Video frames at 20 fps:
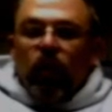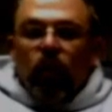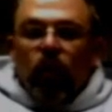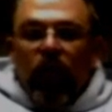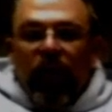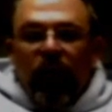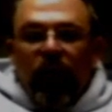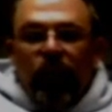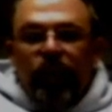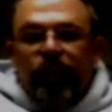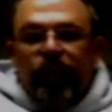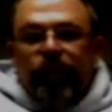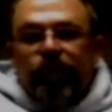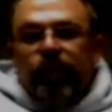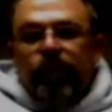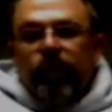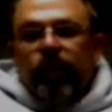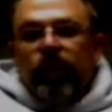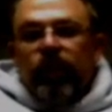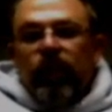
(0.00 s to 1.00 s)
Well,
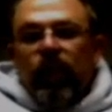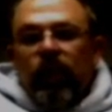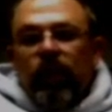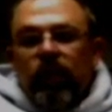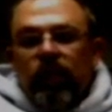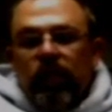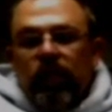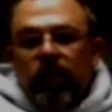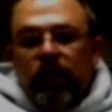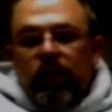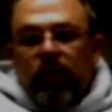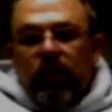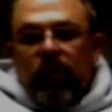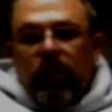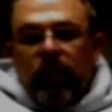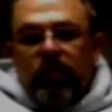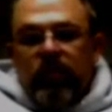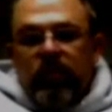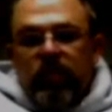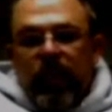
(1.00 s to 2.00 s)

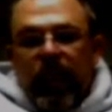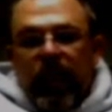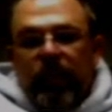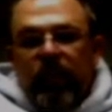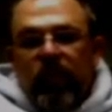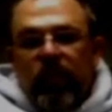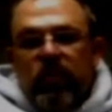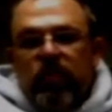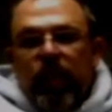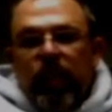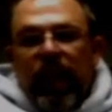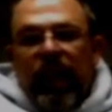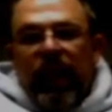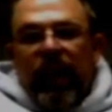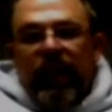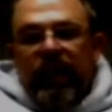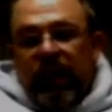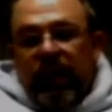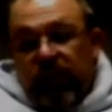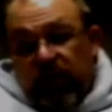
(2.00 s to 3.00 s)
as time goes
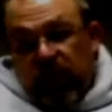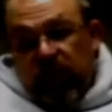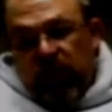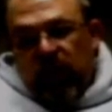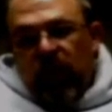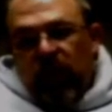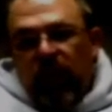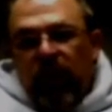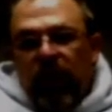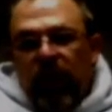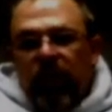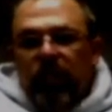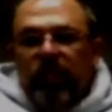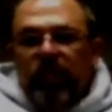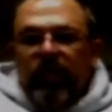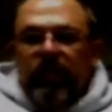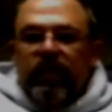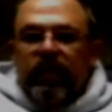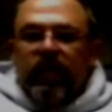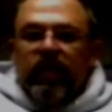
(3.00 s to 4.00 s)
by, not very long,
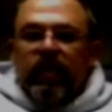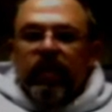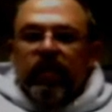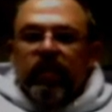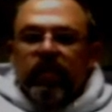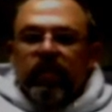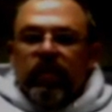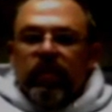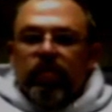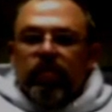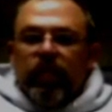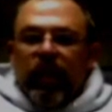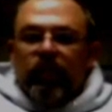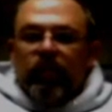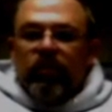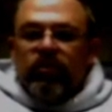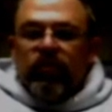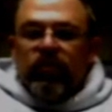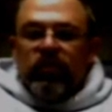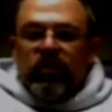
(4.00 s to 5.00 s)
but the
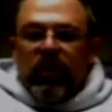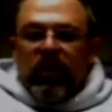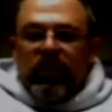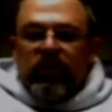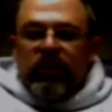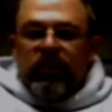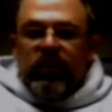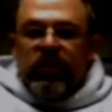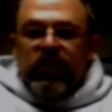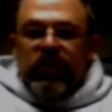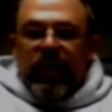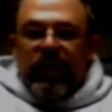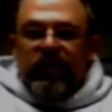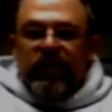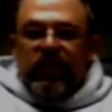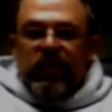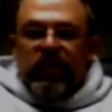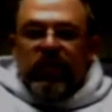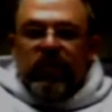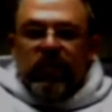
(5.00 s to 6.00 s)
published results of the
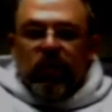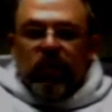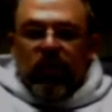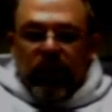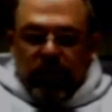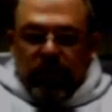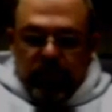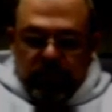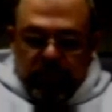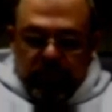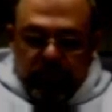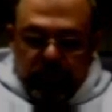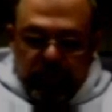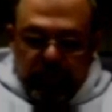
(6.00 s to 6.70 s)
census are